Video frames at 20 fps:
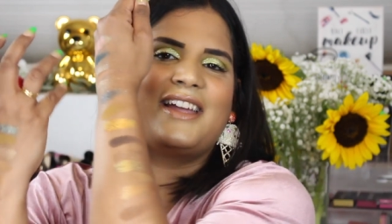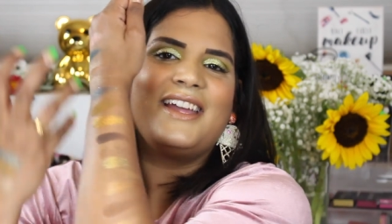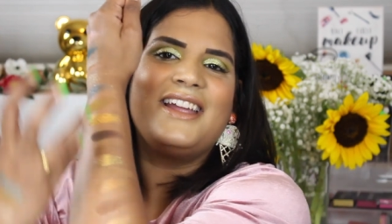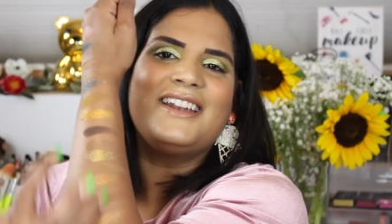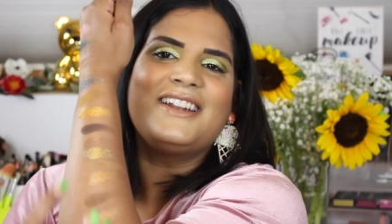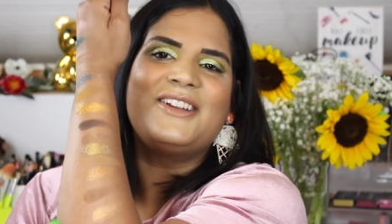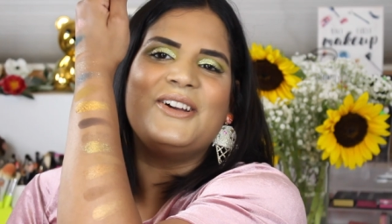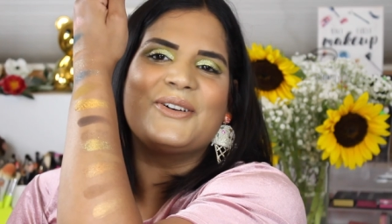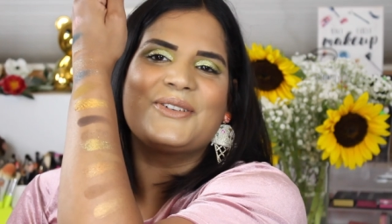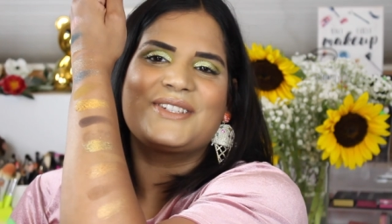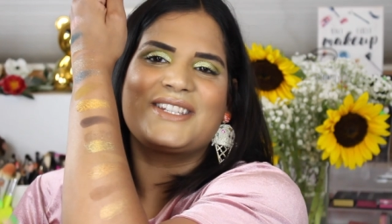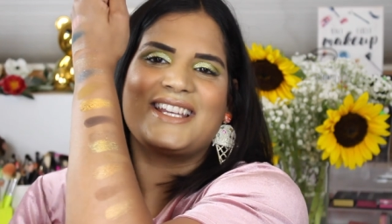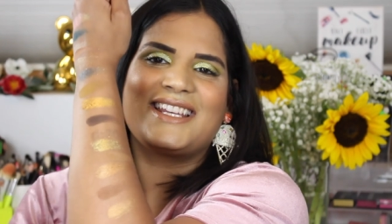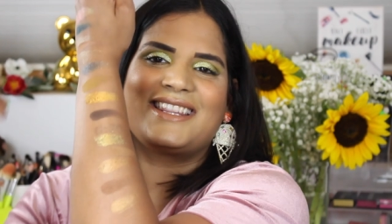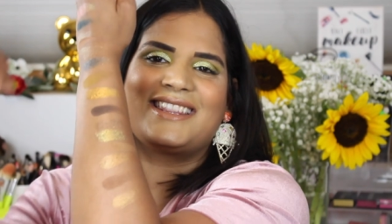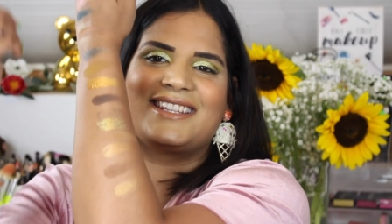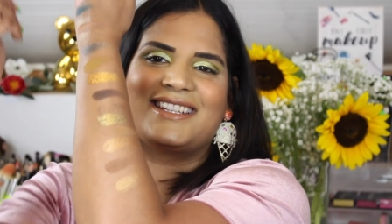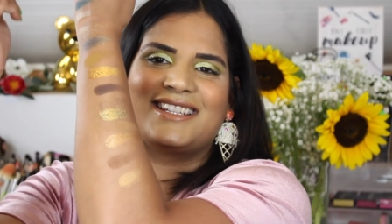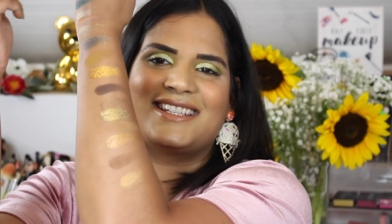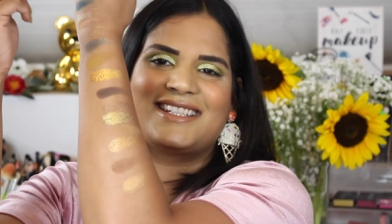hand goes
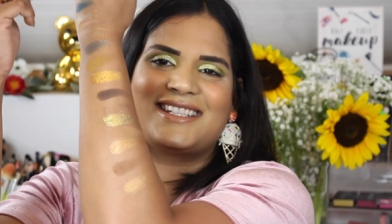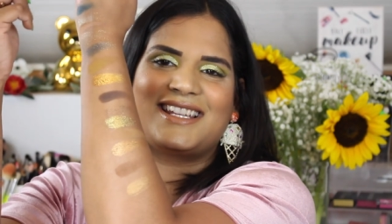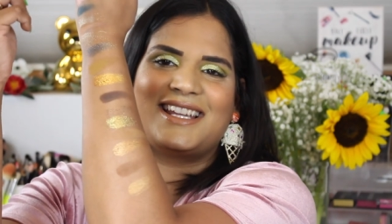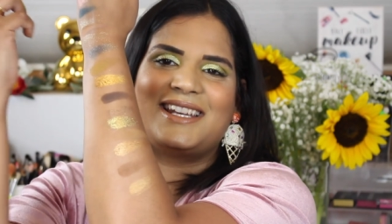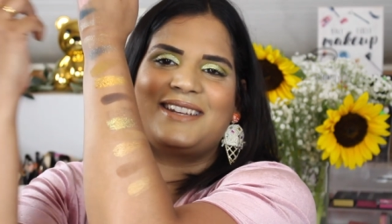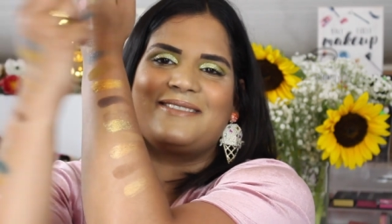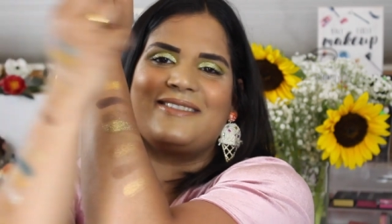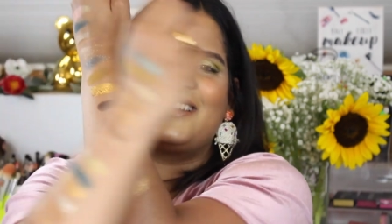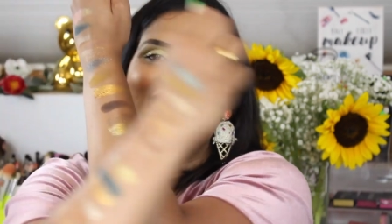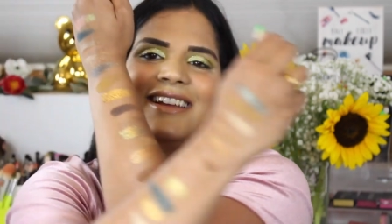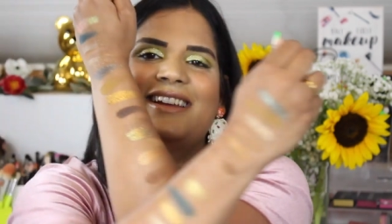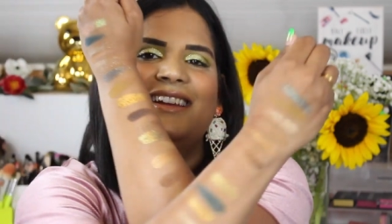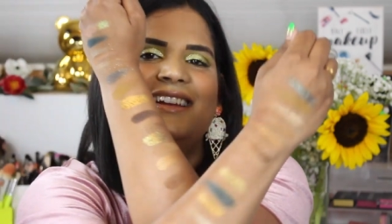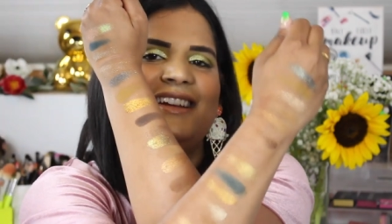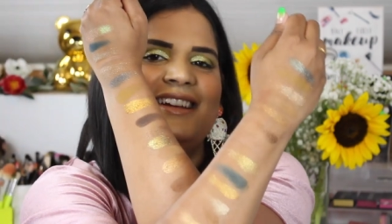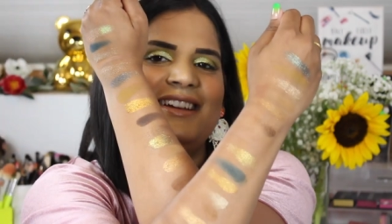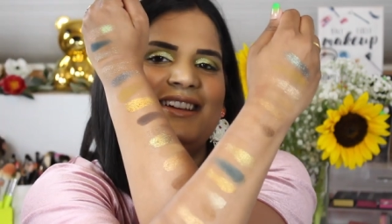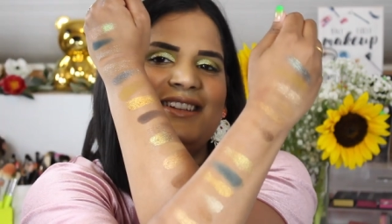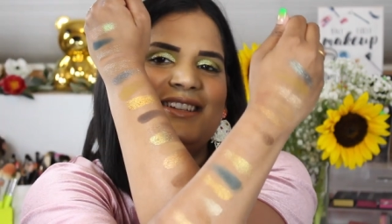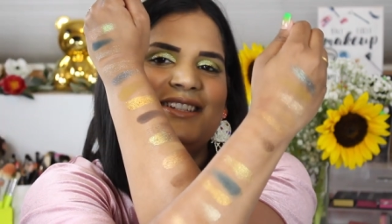like this. Anyway,
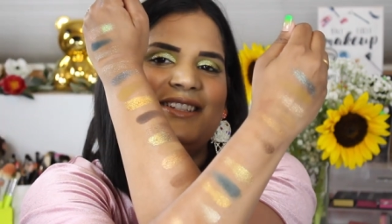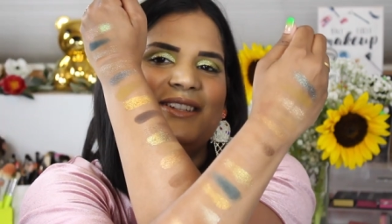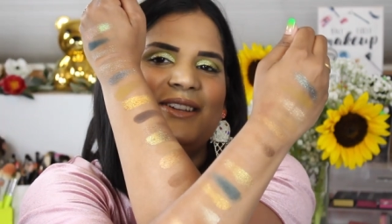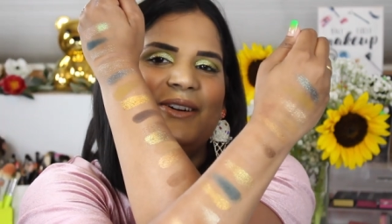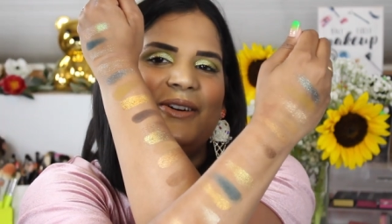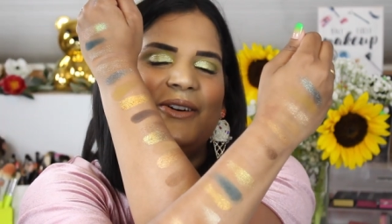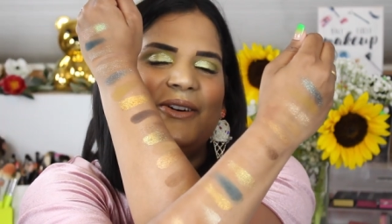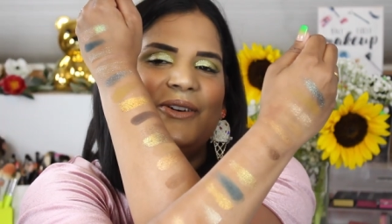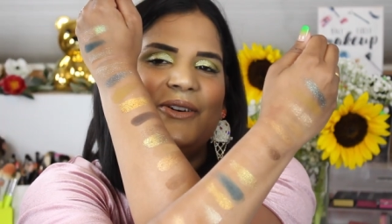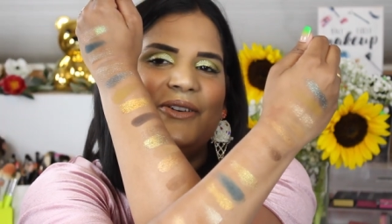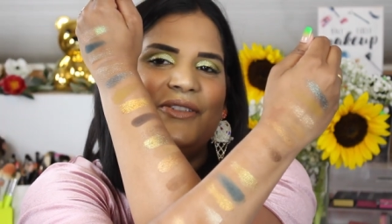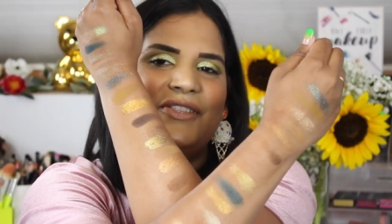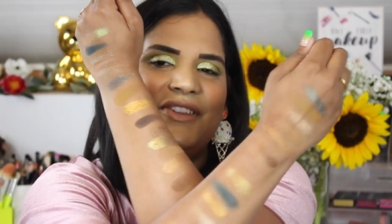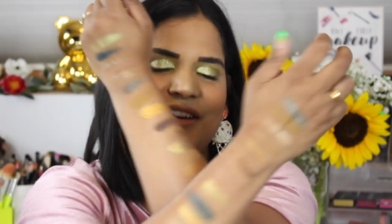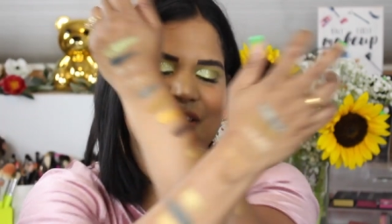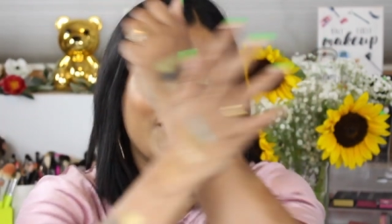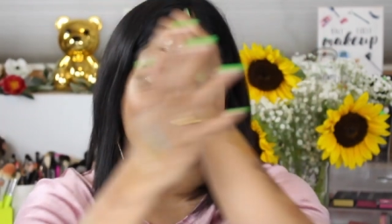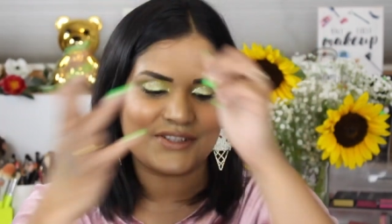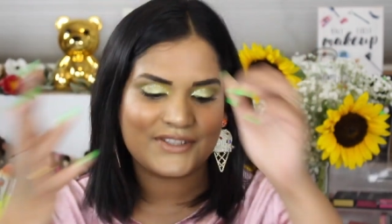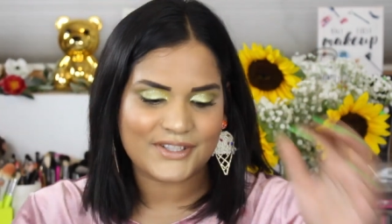so
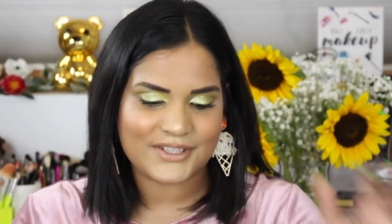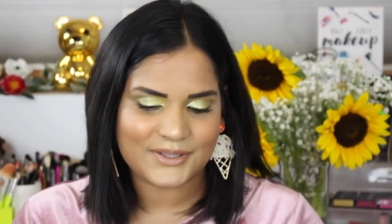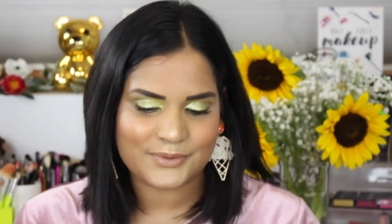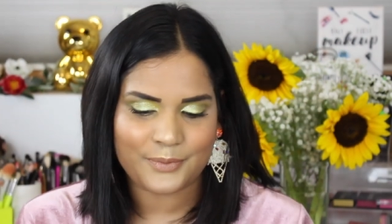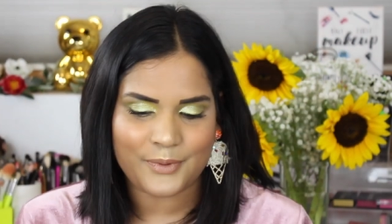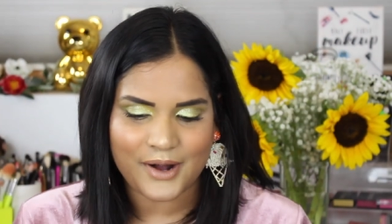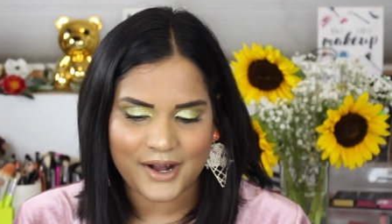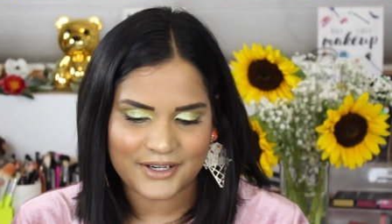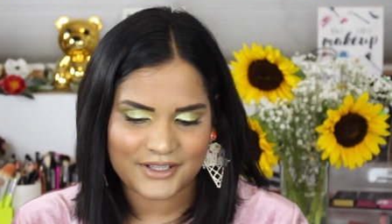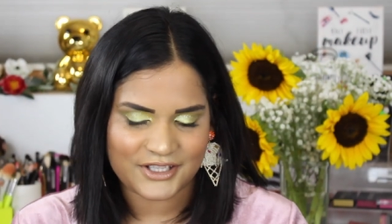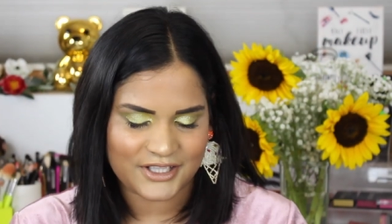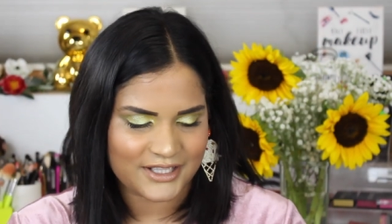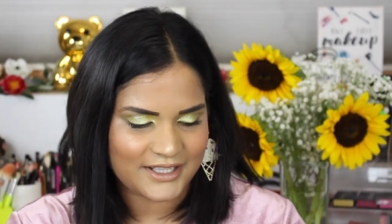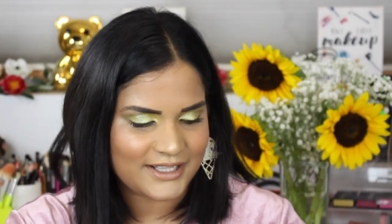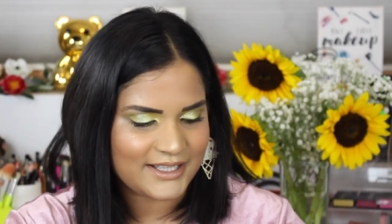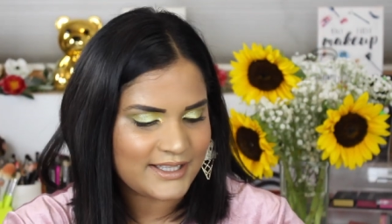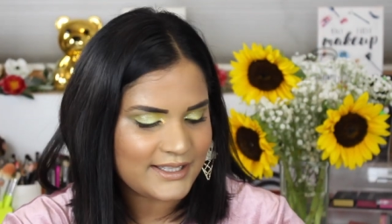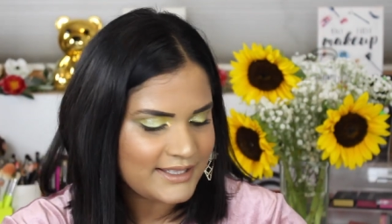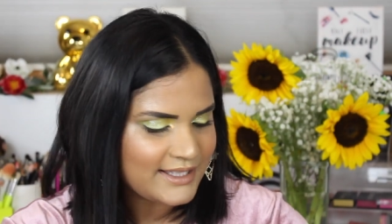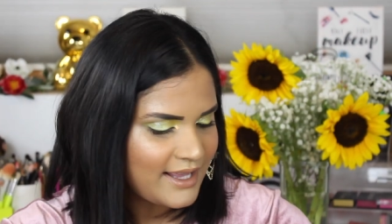there's the
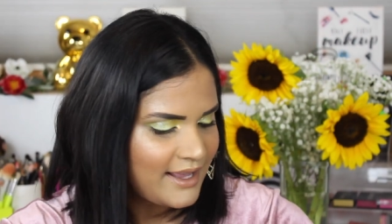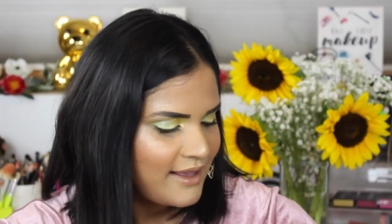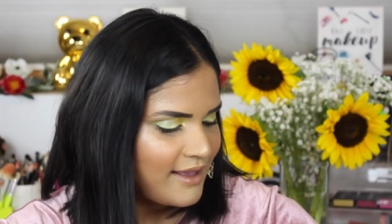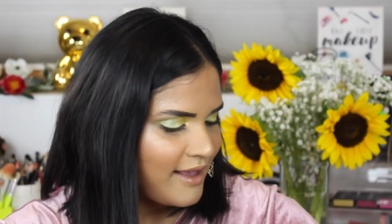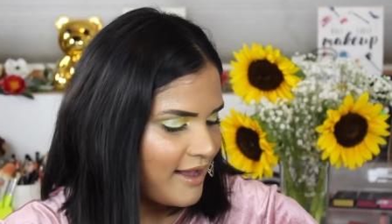swatches.